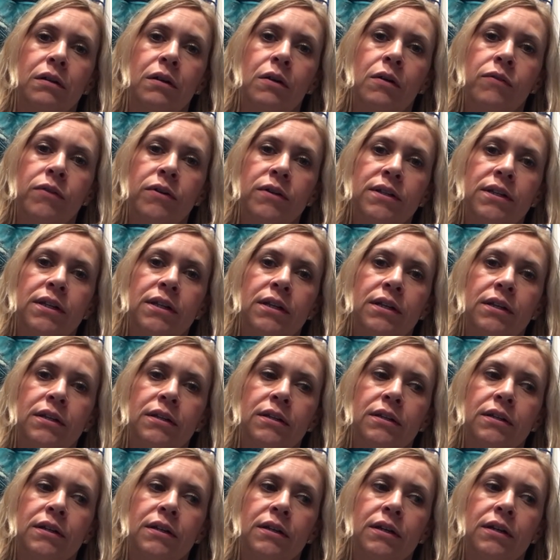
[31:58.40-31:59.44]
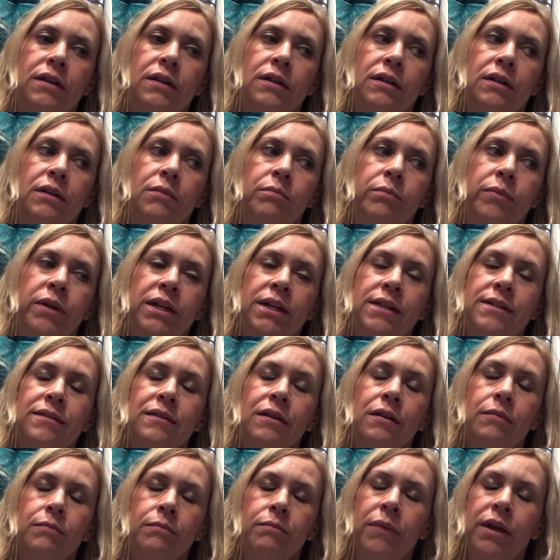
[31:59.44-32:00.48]
overdid it. But it's
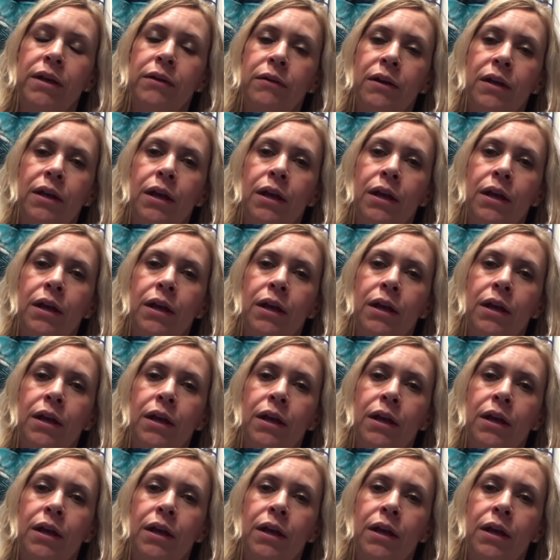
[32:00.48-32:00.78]
my